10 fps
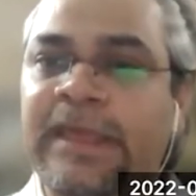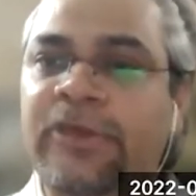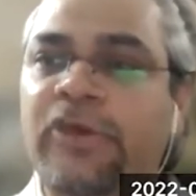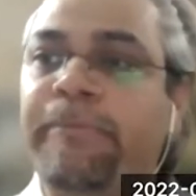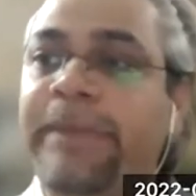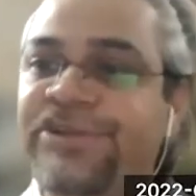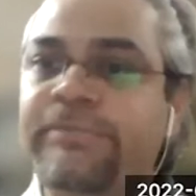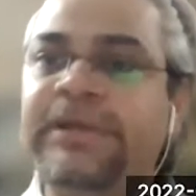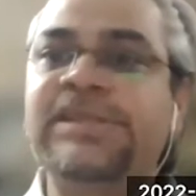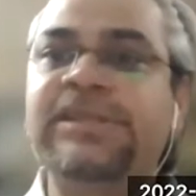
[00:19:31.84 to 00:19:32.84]
Your
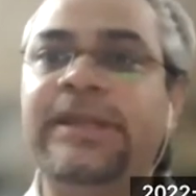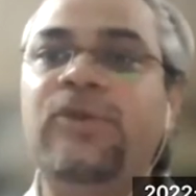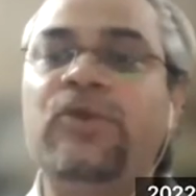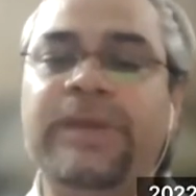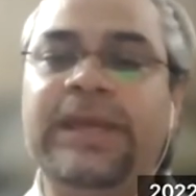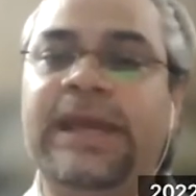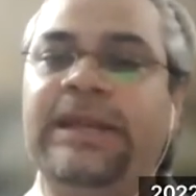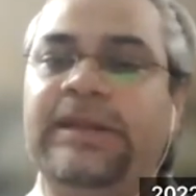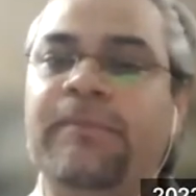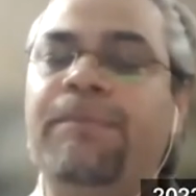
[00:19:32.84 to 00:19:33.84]
measurements need to be
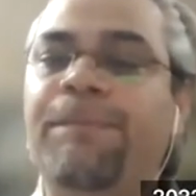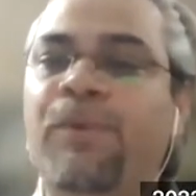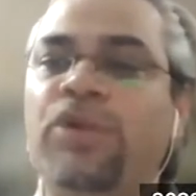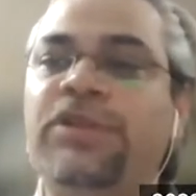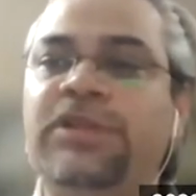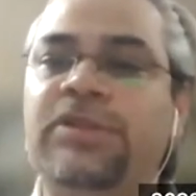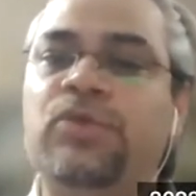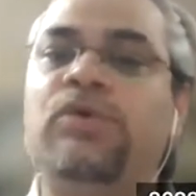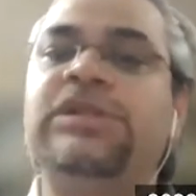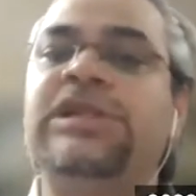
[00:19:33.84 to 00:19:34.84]
at both
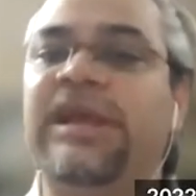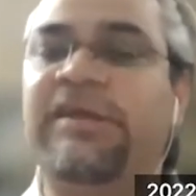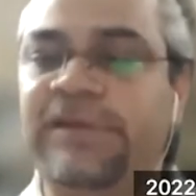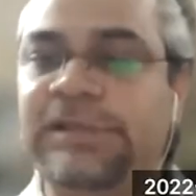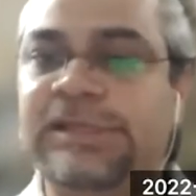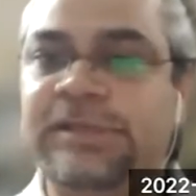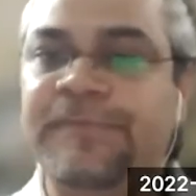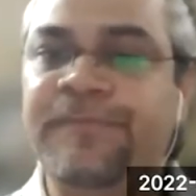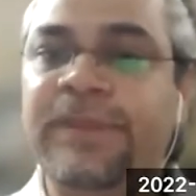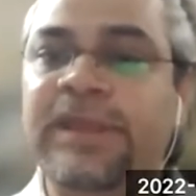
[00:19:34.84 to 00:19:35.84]
those levels.
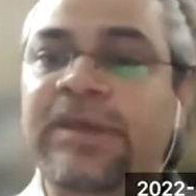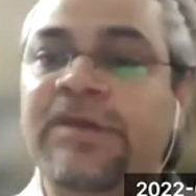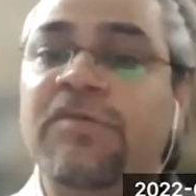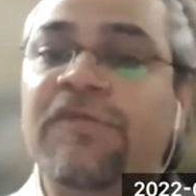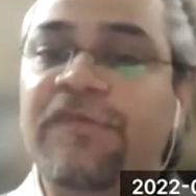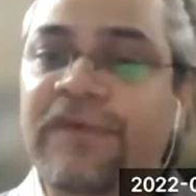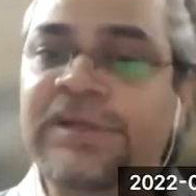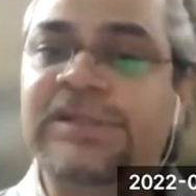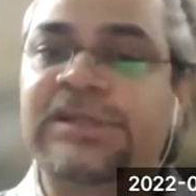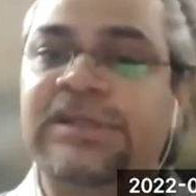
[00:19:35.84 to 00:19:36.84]

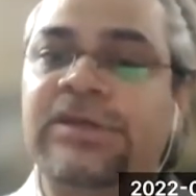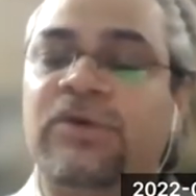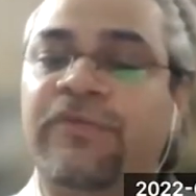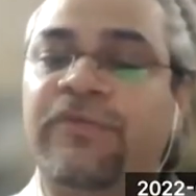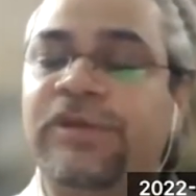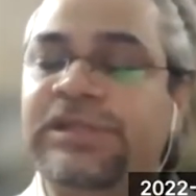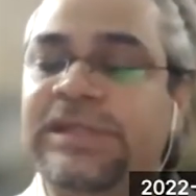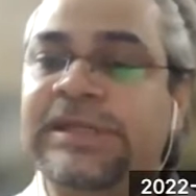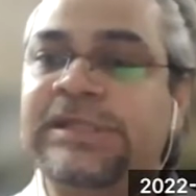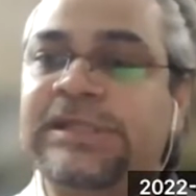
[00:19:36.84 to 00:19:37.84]
First, of course,
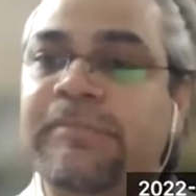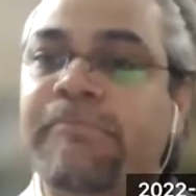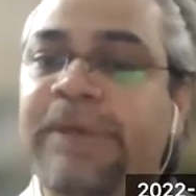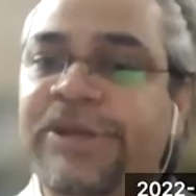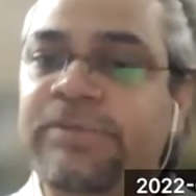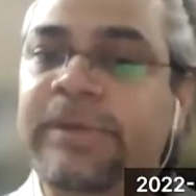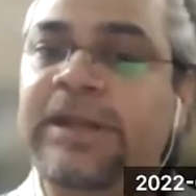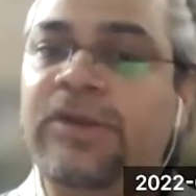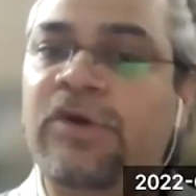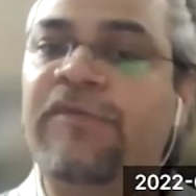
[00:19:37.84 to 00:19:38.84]
is
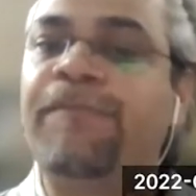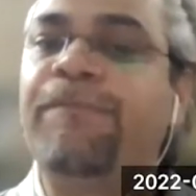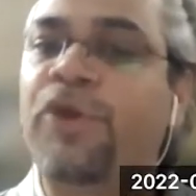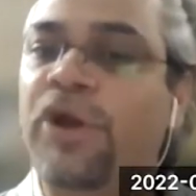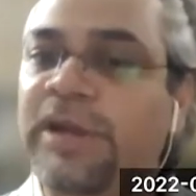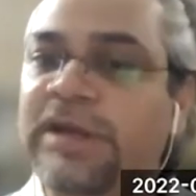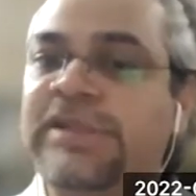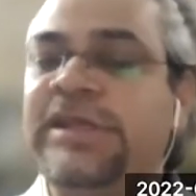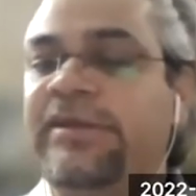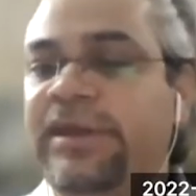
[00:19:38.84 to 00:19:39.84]
measurement of
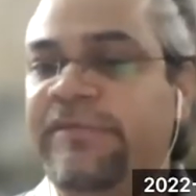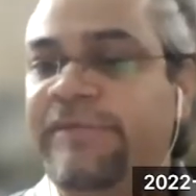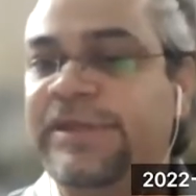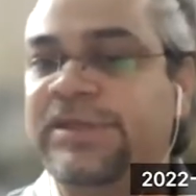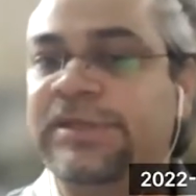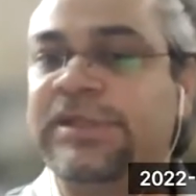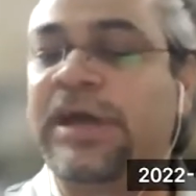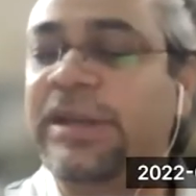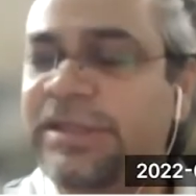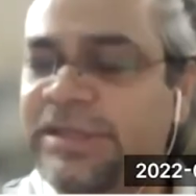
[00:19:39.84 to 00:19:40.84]
product-centric features,
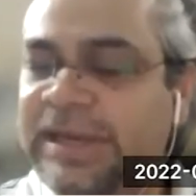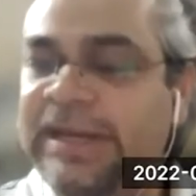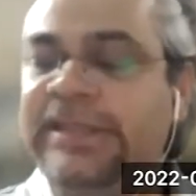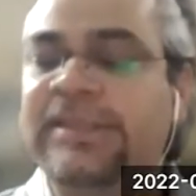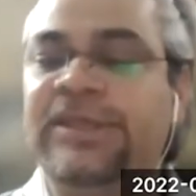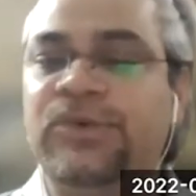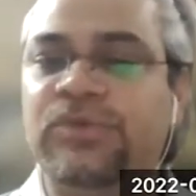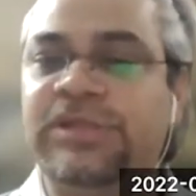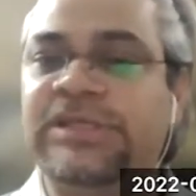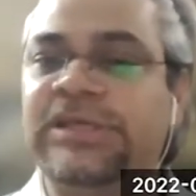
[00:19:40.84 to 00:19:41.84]
understanding the
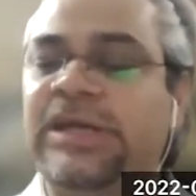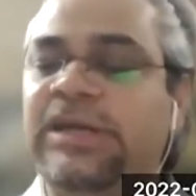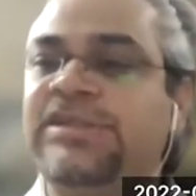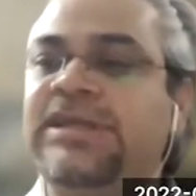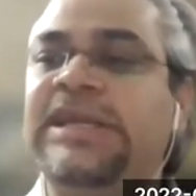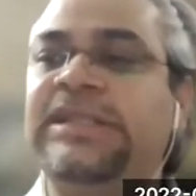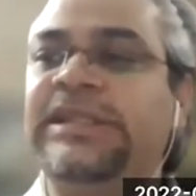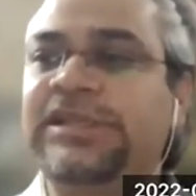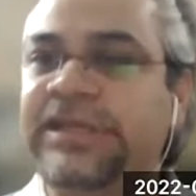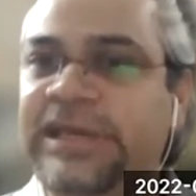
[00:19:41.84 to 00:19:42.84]
usage, understanding
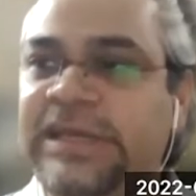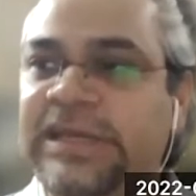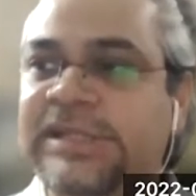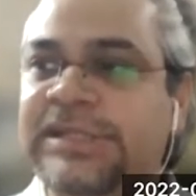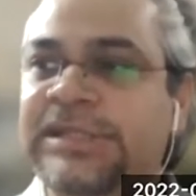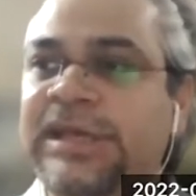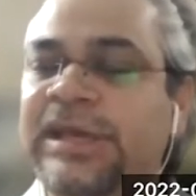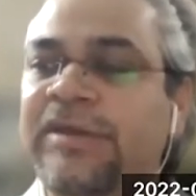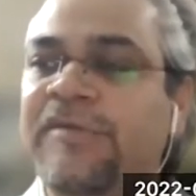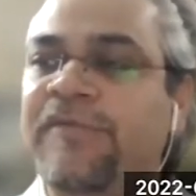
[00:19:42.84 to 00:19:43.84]
the stickiness.
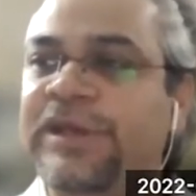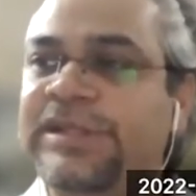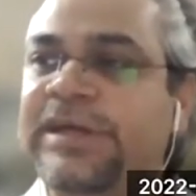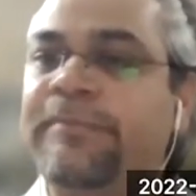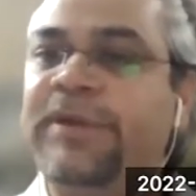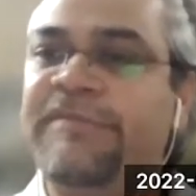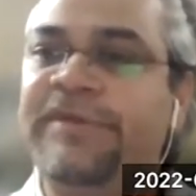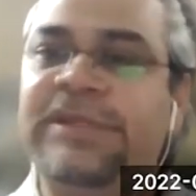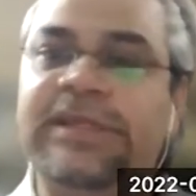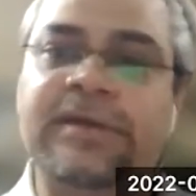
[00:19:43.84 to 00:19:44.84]
For example, if
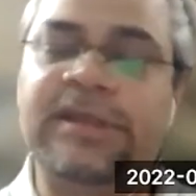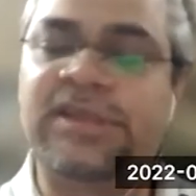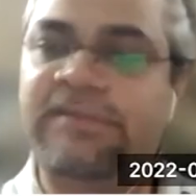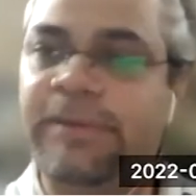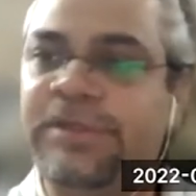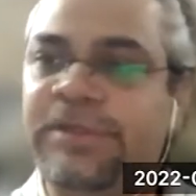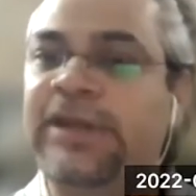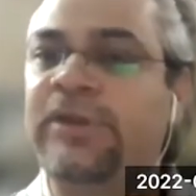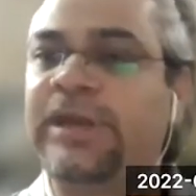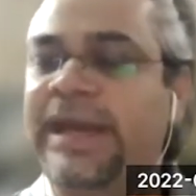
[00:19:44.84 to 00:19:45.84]
it's a
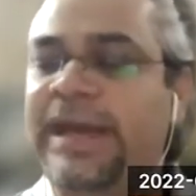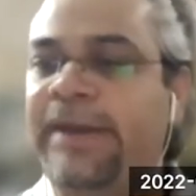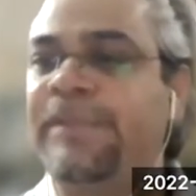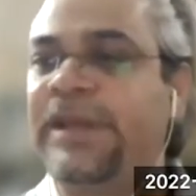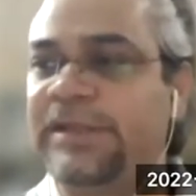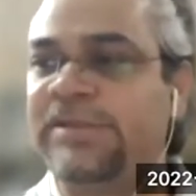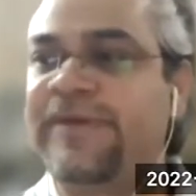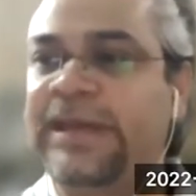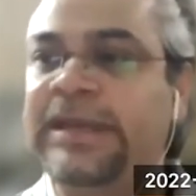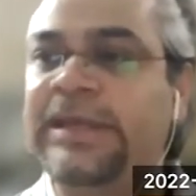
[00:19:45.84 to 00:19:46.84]
website or an app that is
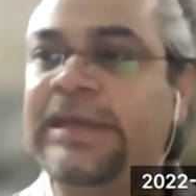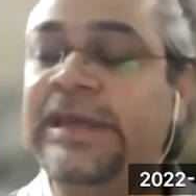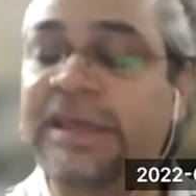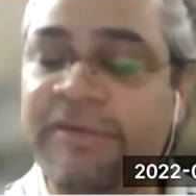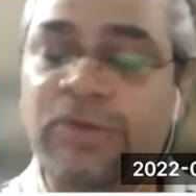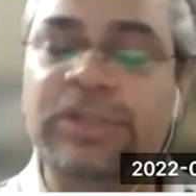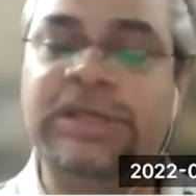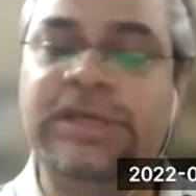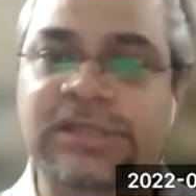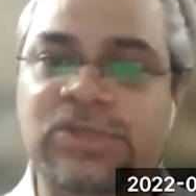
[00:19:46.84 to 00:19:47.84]
finally given to the
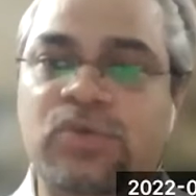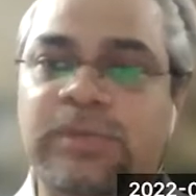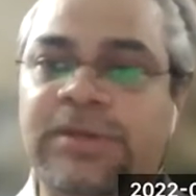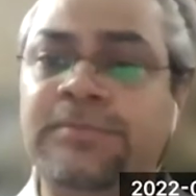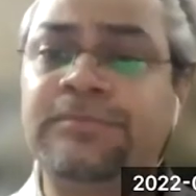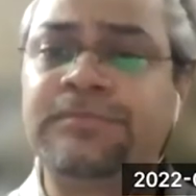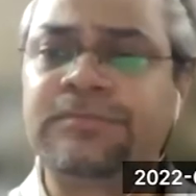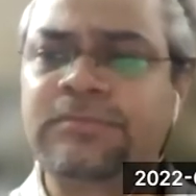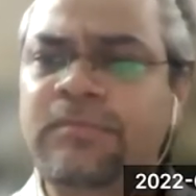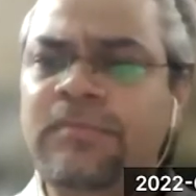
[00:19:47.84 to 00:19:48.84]
consumer,
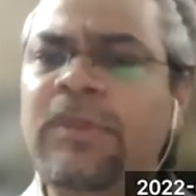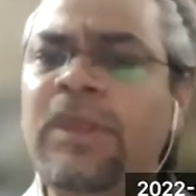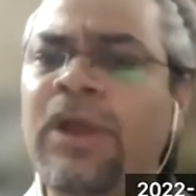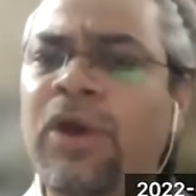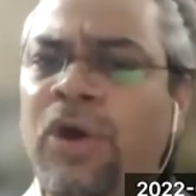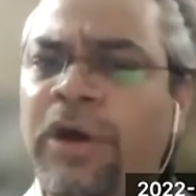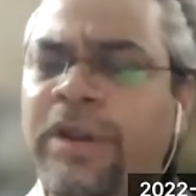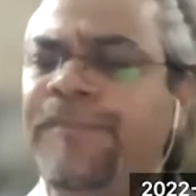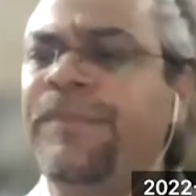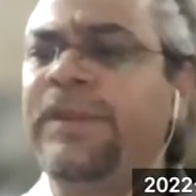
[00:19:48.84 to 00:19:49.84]

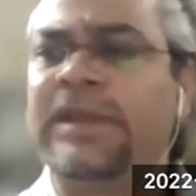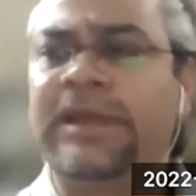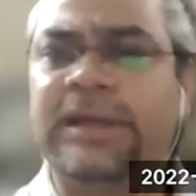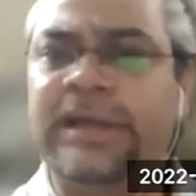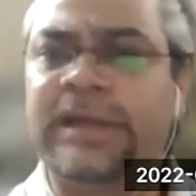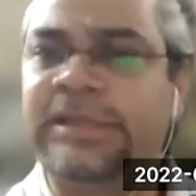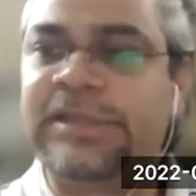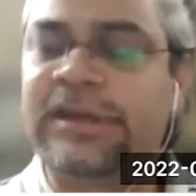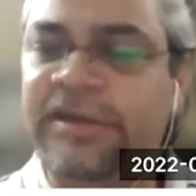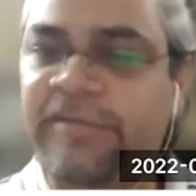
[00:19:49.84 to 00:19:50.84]
or
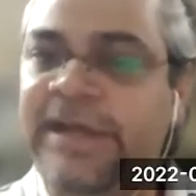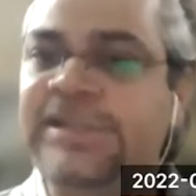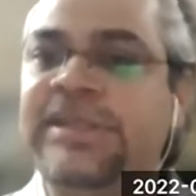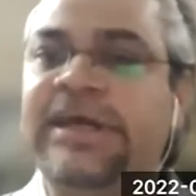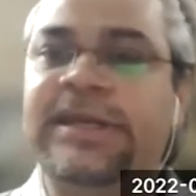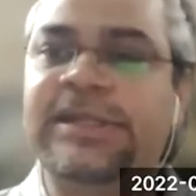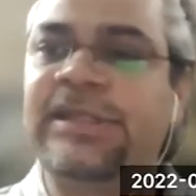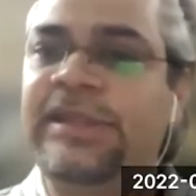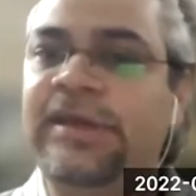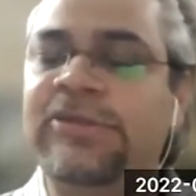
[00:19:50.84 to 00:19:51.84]
it's a device that
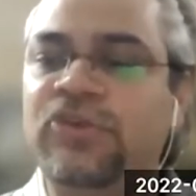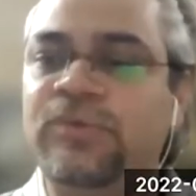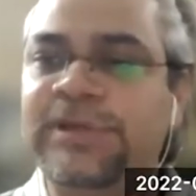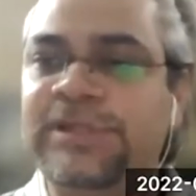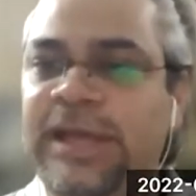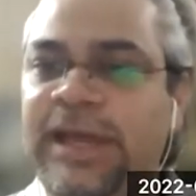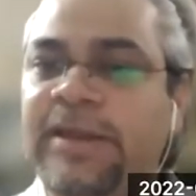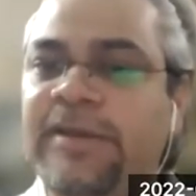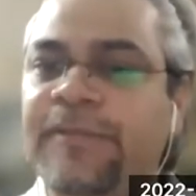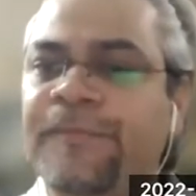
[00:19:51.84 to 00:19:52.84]
is in the consumer's
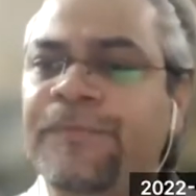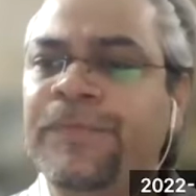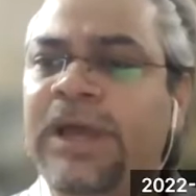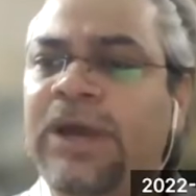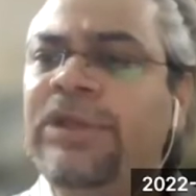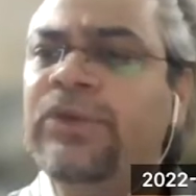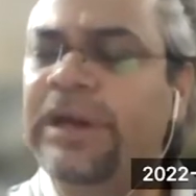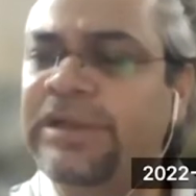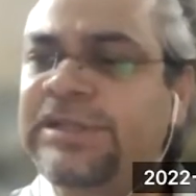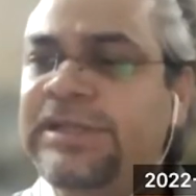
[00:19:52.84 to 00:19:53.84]
hand, how do you
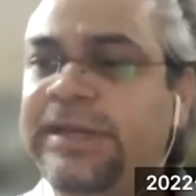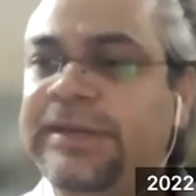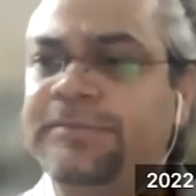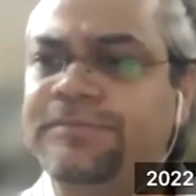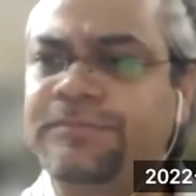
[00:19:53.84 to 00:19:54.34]
understand